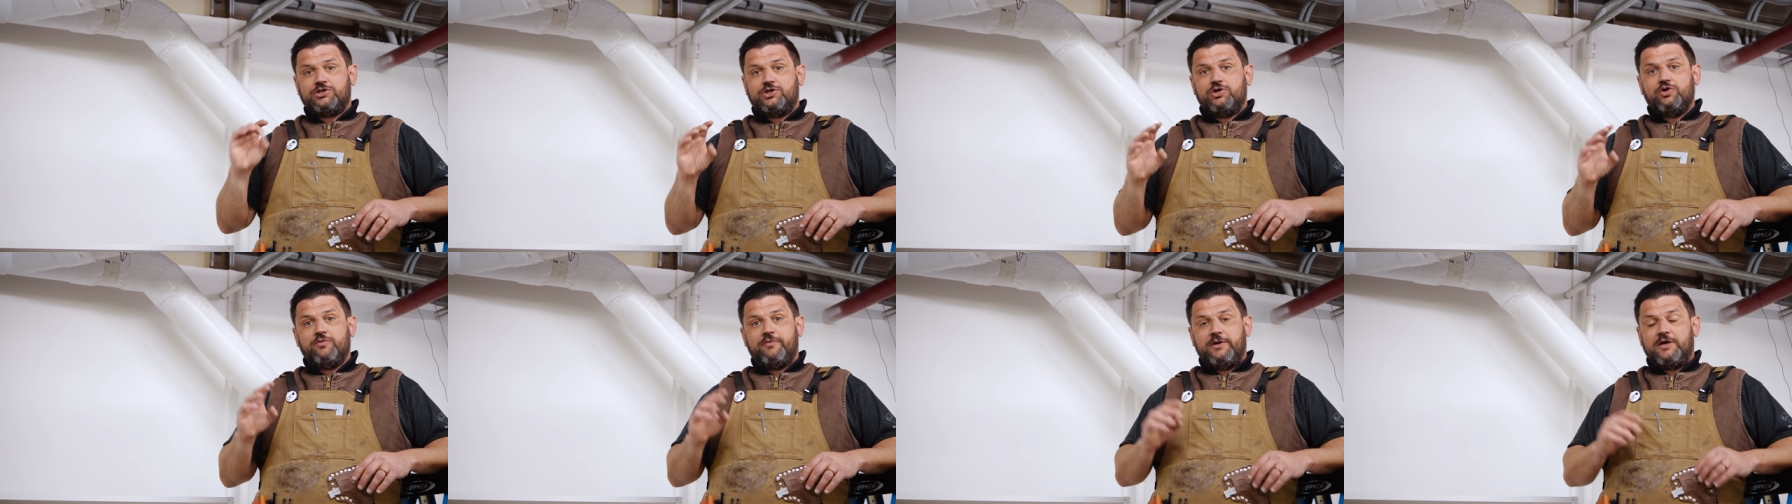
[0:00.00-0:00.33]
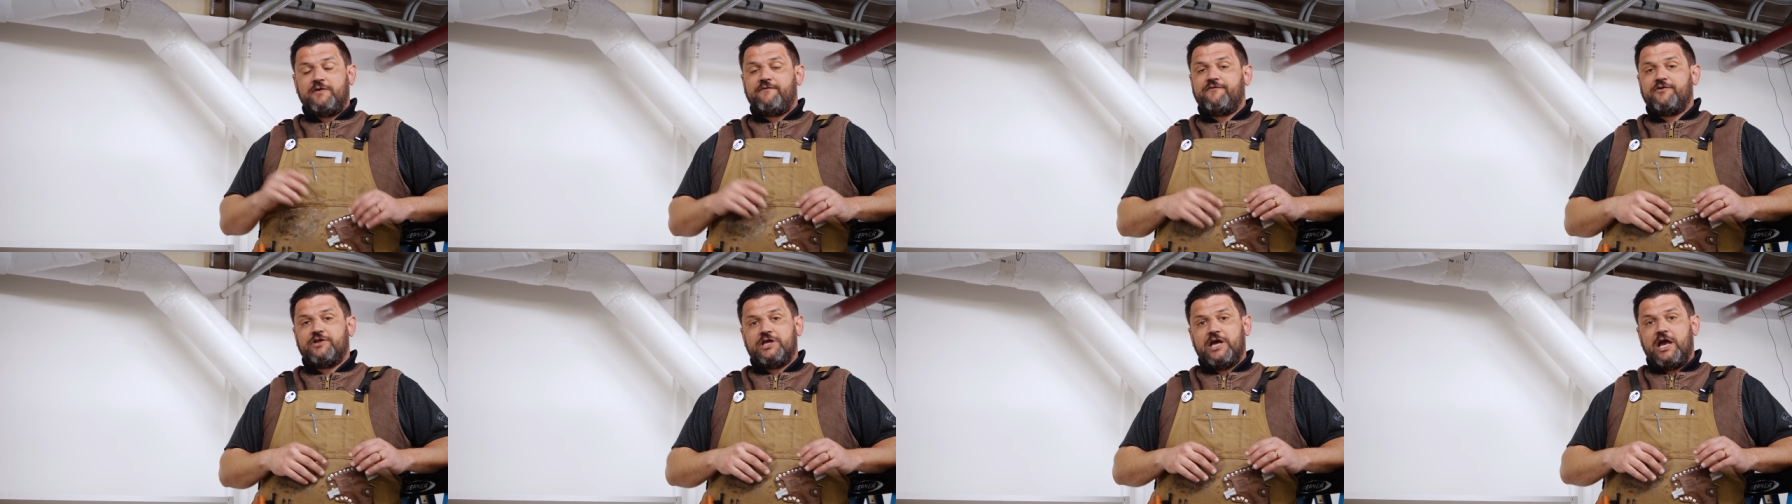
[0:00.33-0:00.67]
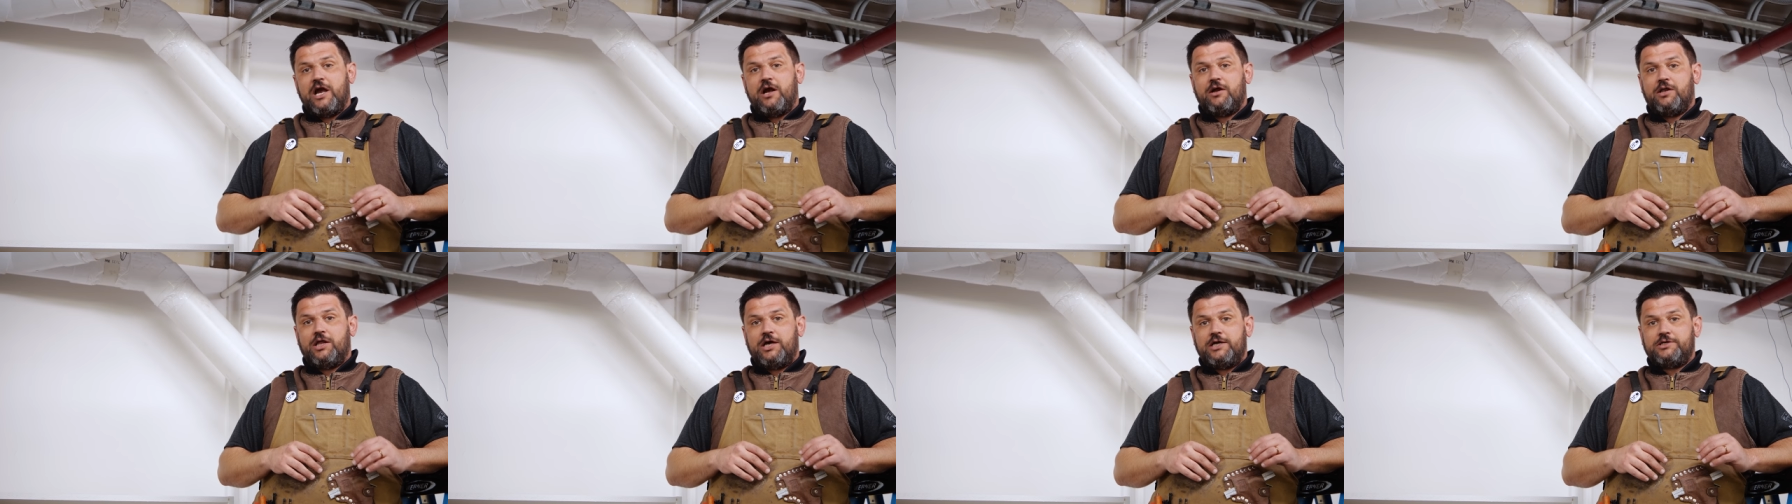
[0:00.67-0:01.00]
tubing for the
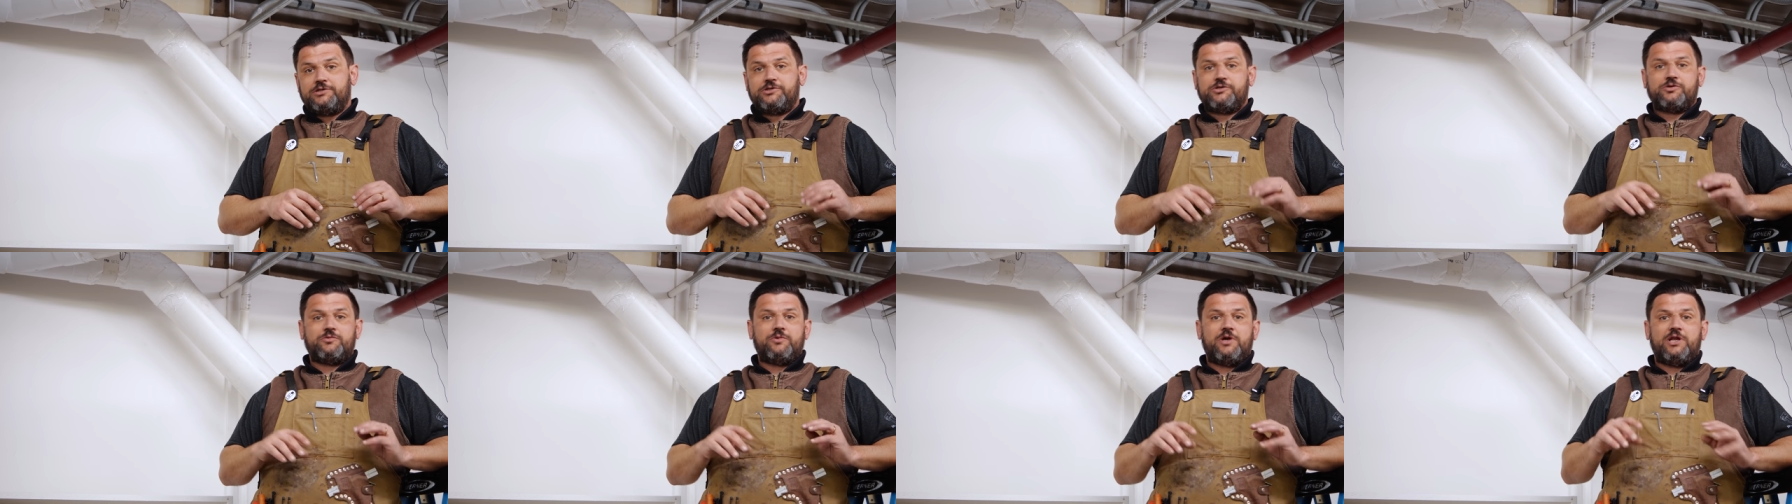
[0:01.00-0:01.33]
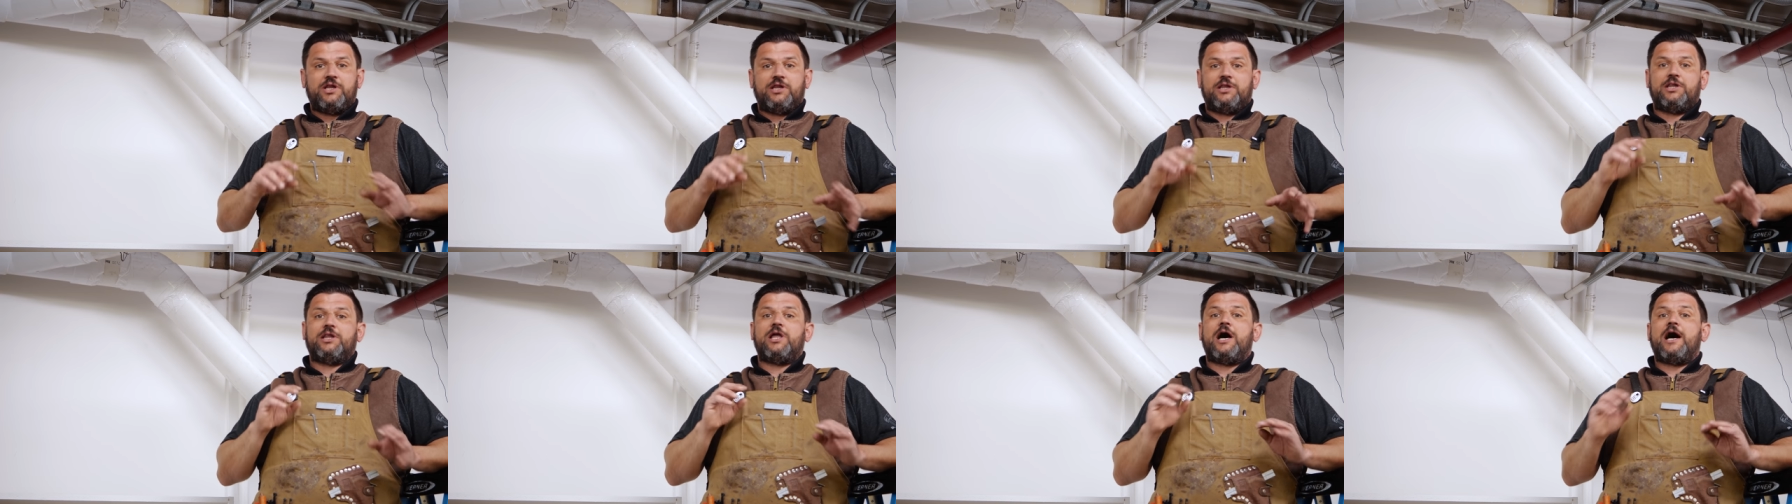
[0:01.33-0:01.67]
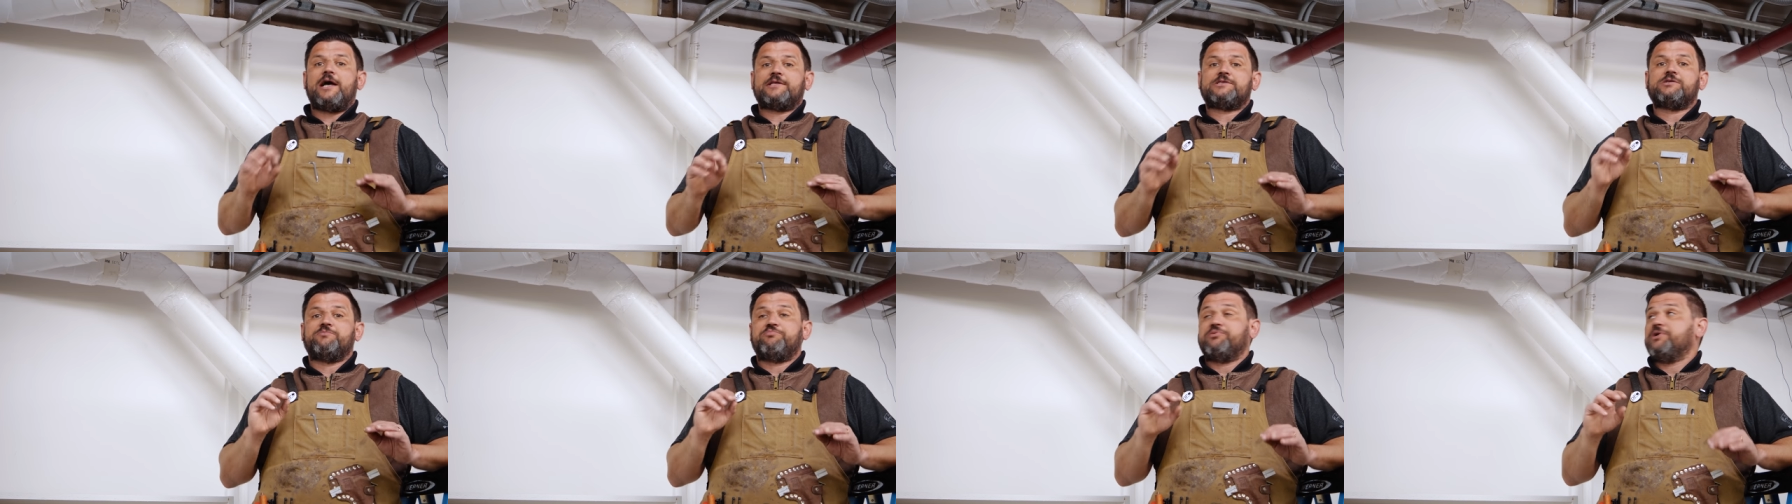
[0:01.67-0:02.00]
airlines. So we had
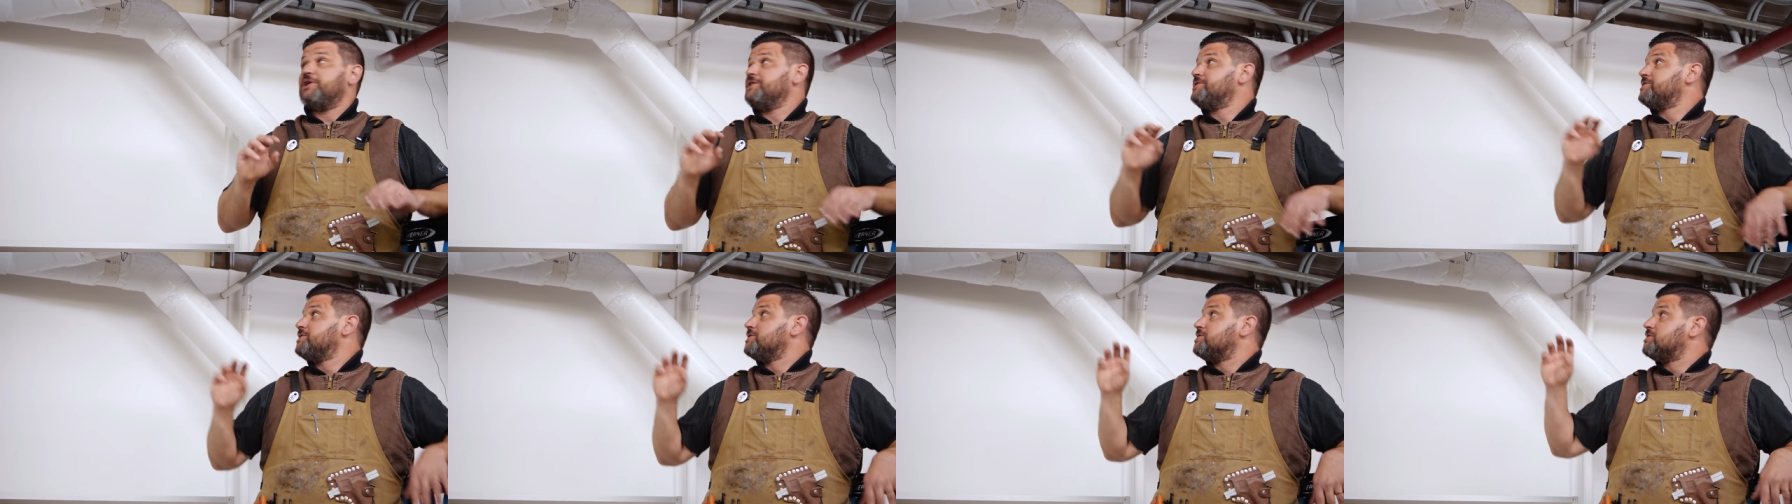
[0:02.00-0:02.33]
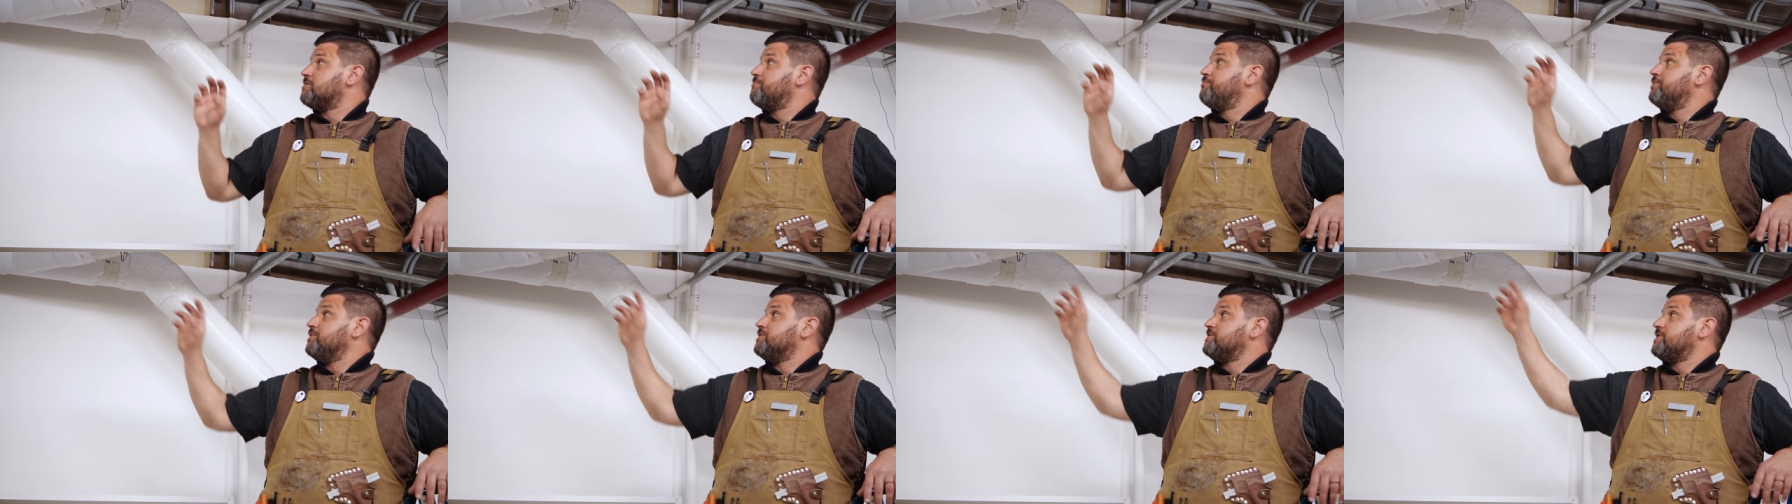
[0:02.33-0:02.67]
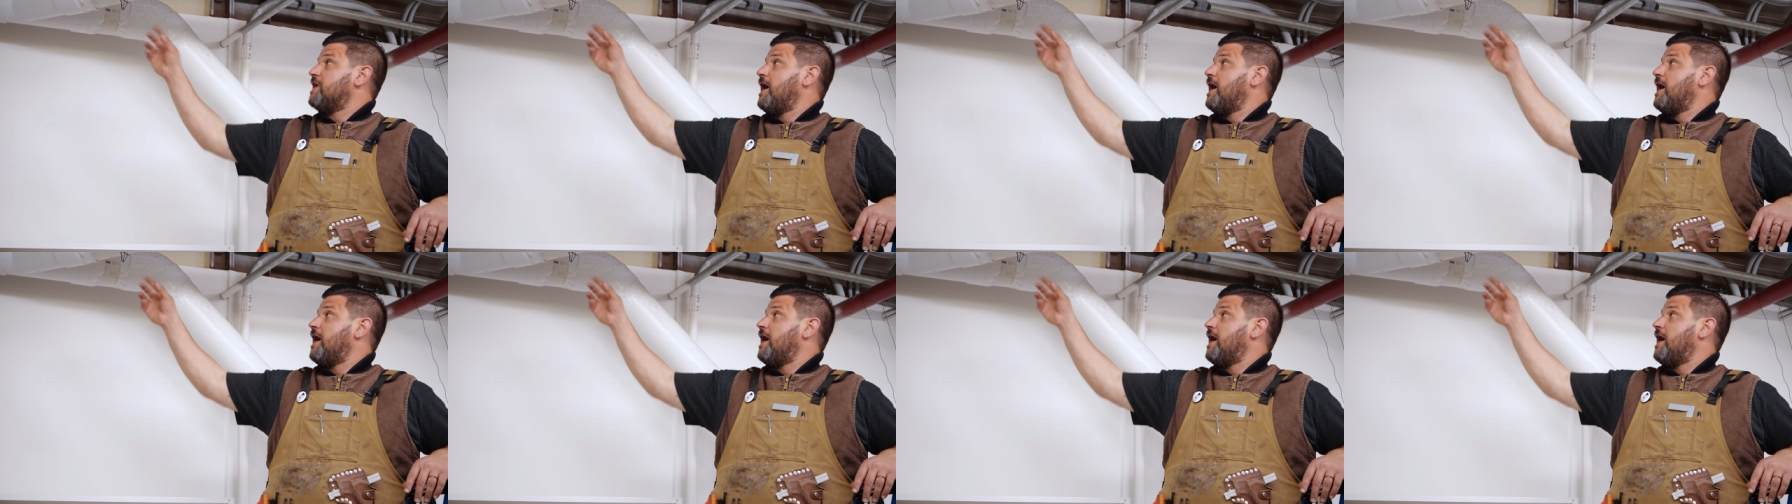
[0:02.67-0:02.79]
lots of places to put